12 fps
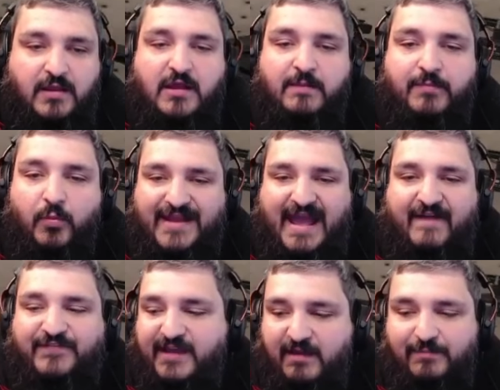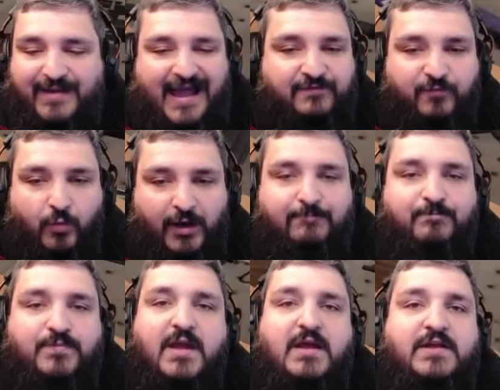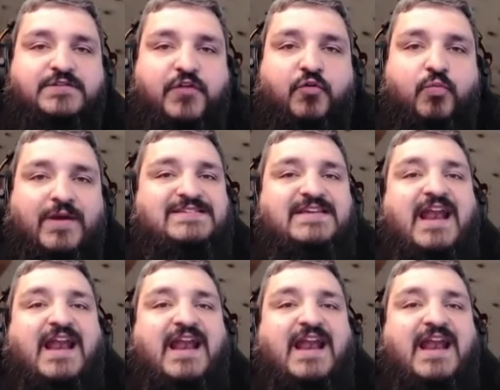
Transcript: but we'd have to come back for it. So the reason